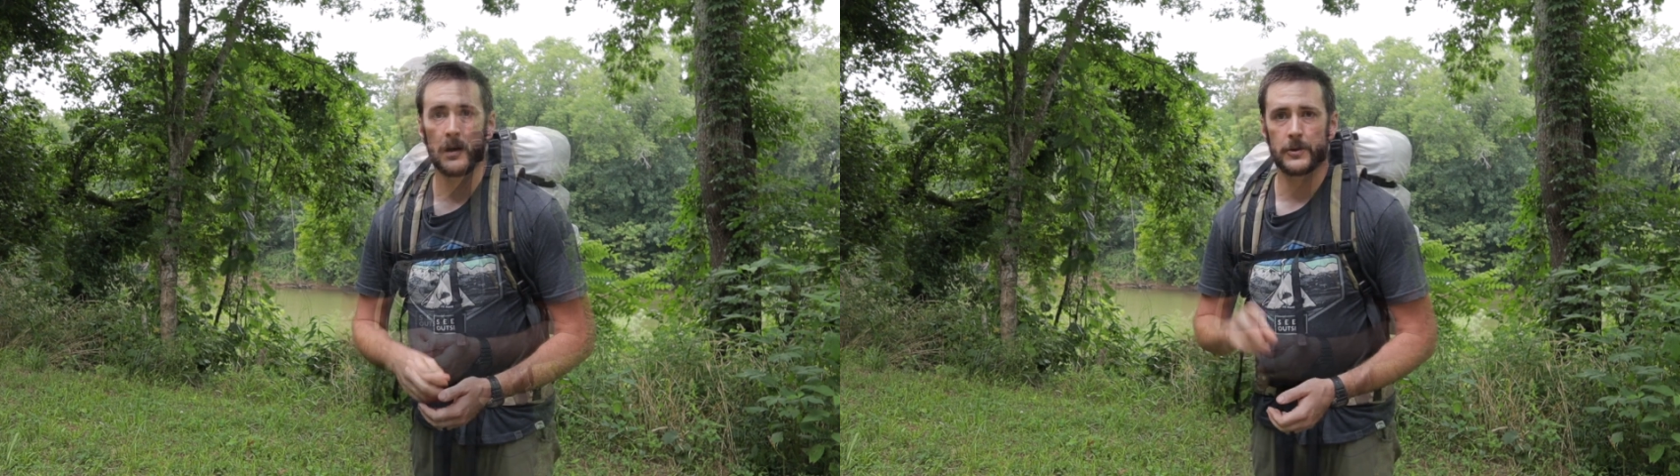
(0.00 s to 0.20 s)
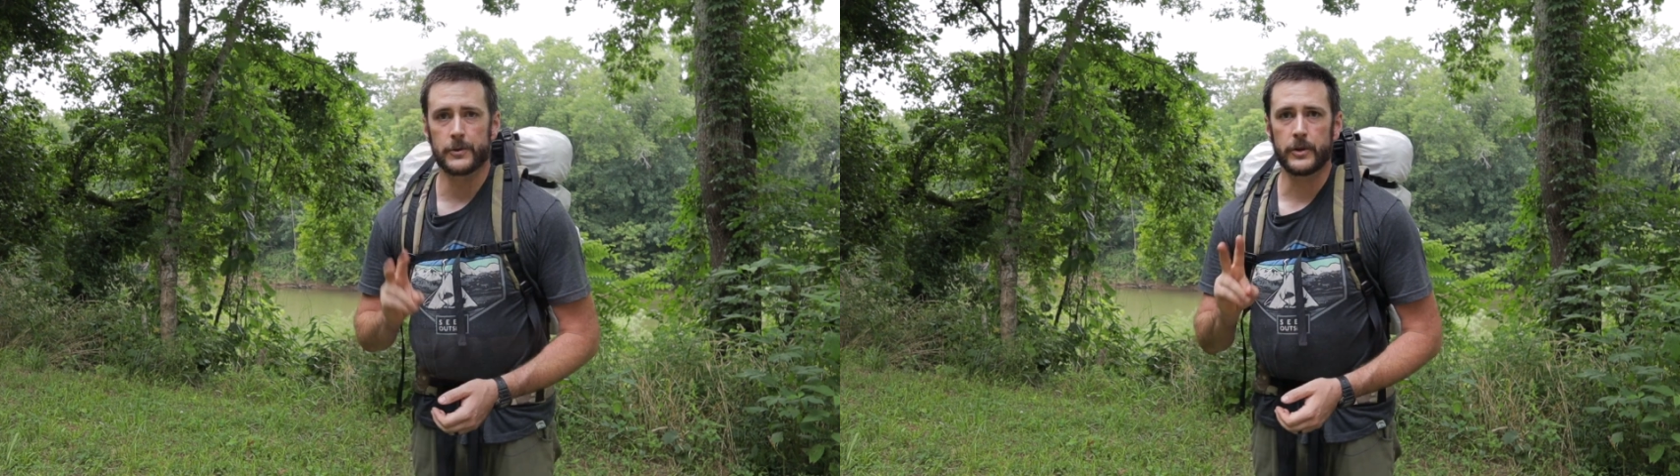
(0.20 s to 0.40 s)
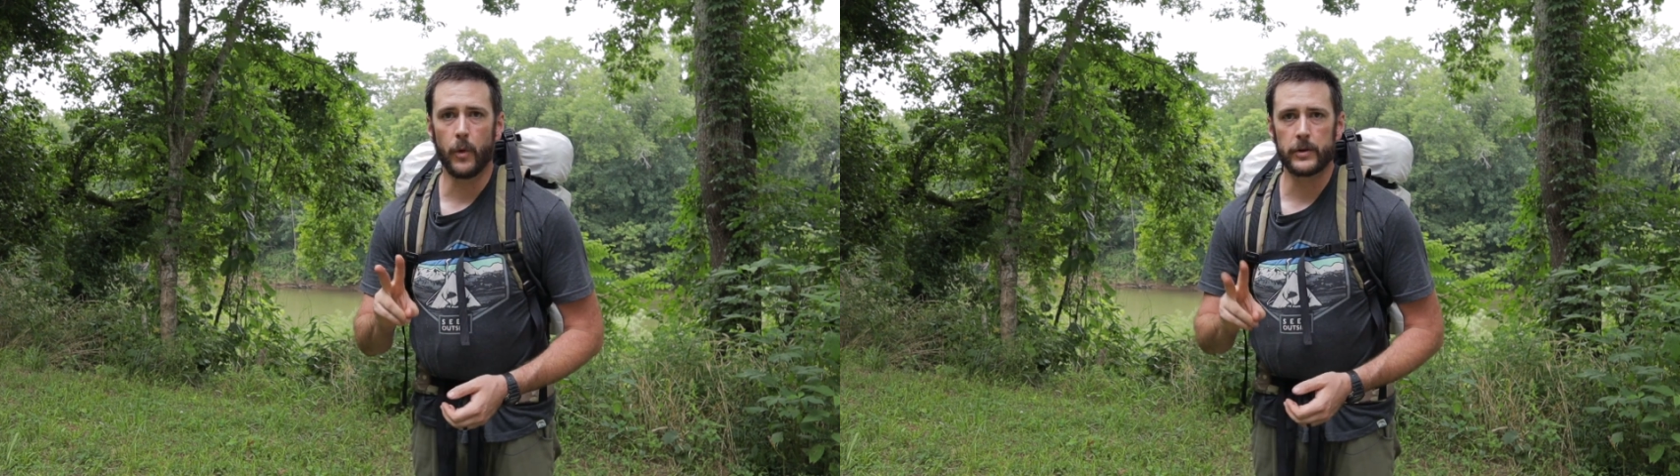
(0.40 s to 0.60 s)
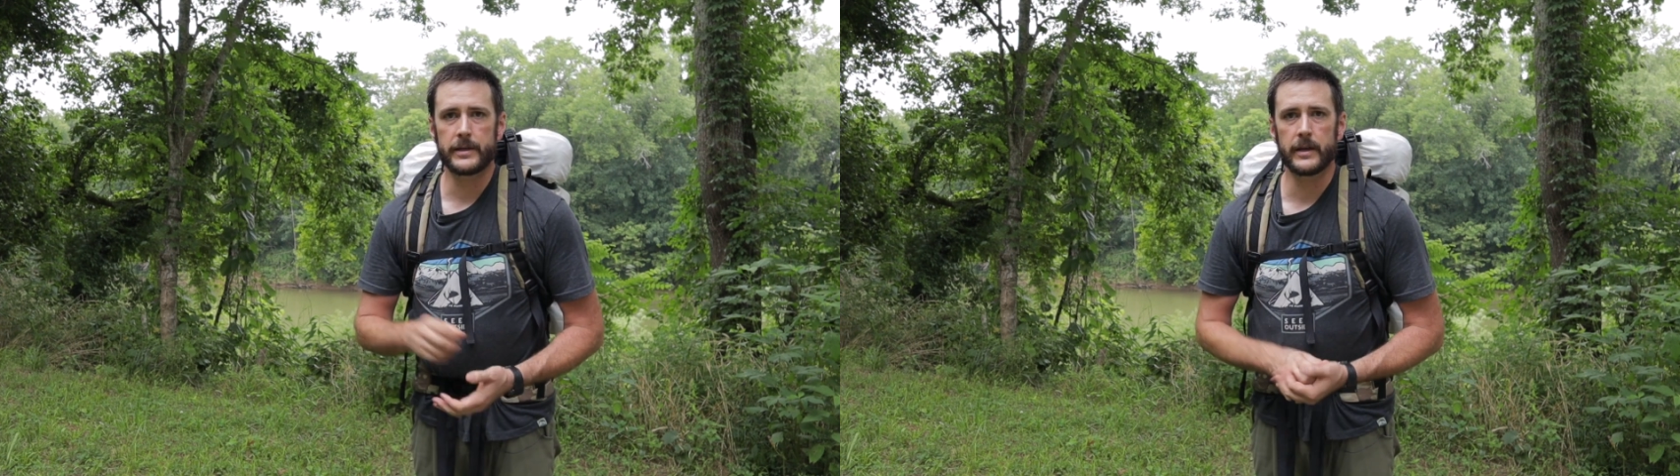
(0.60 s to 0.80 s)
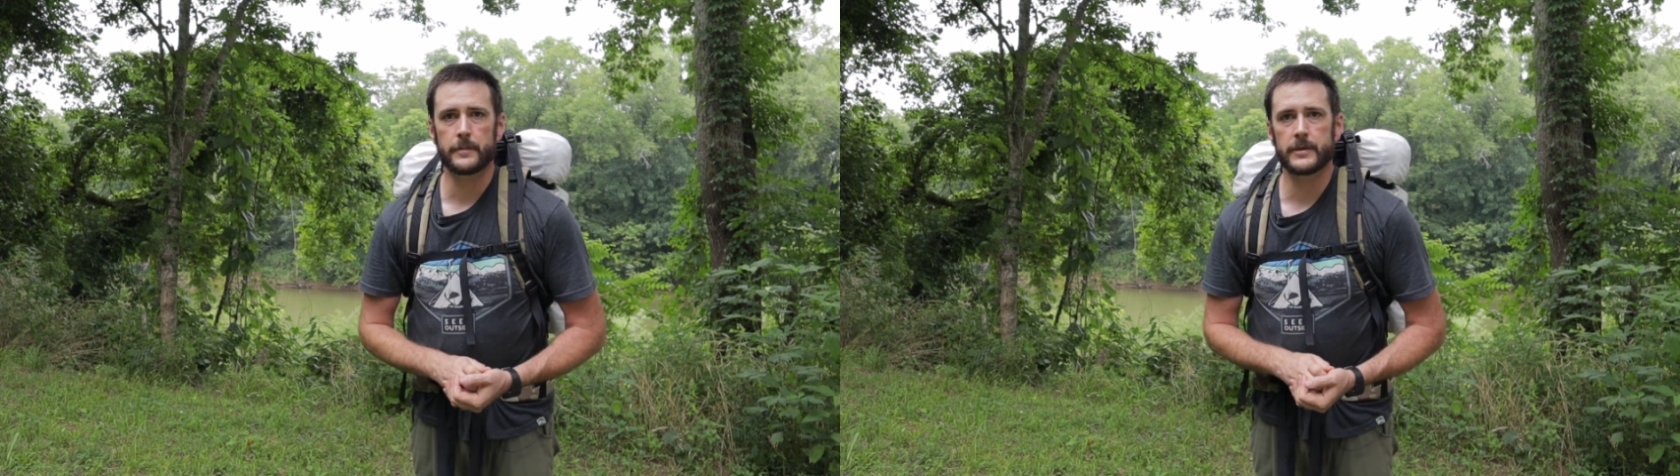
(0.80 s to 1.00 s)
So 2 more
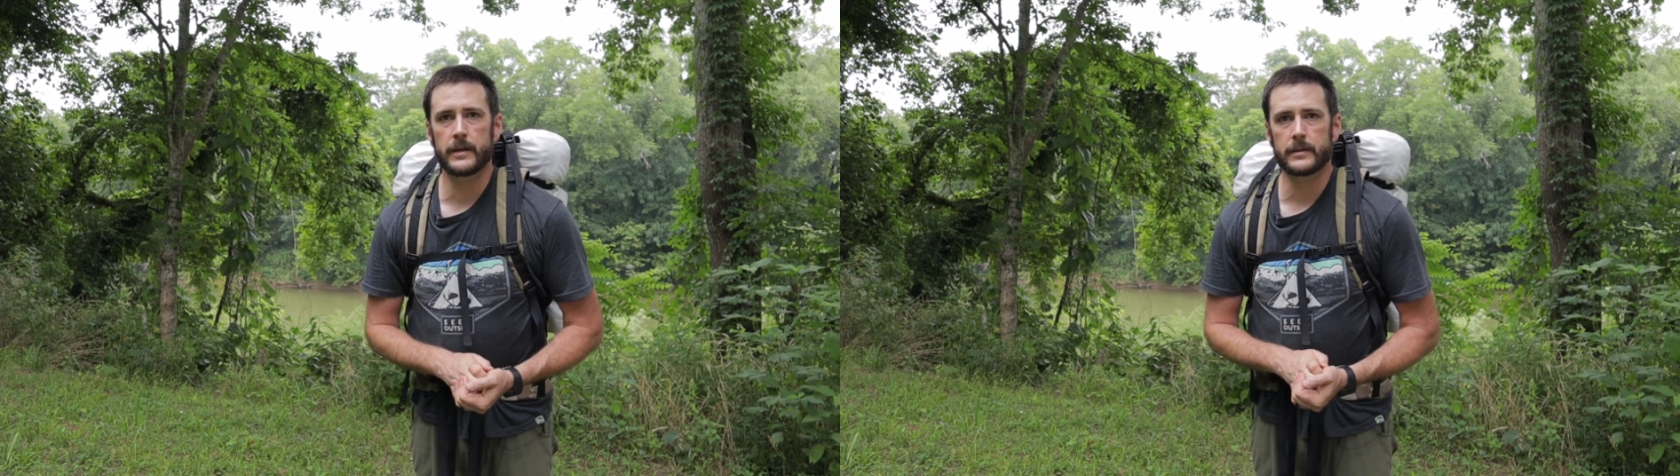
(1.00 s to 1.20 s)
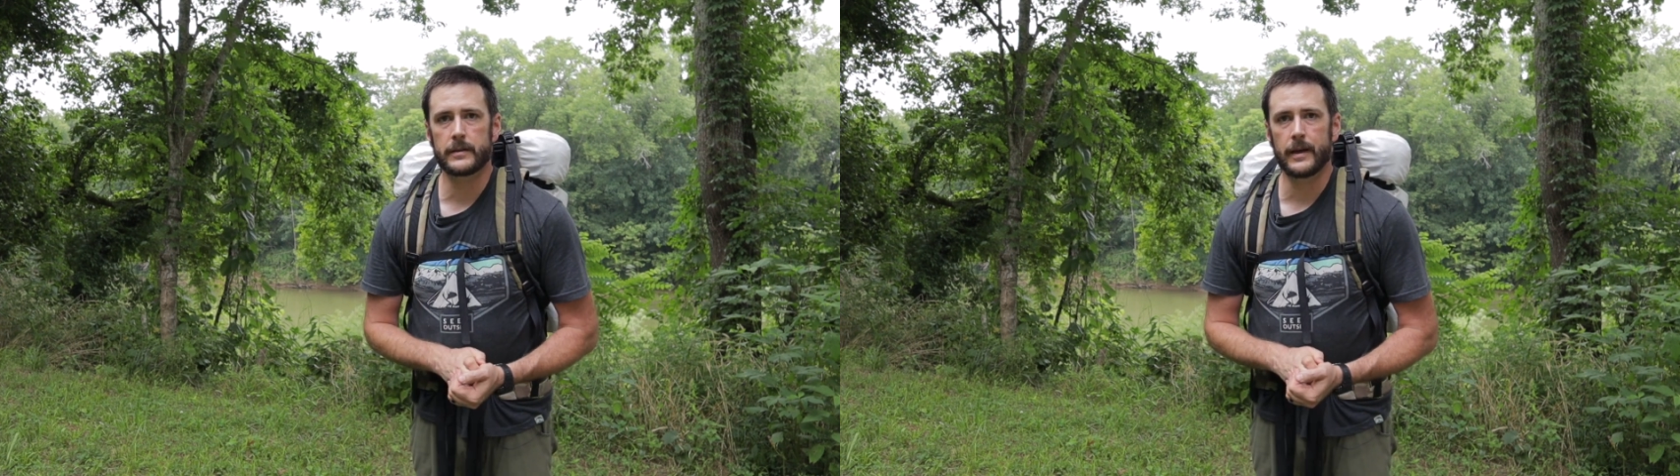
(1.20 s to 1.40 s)
tips that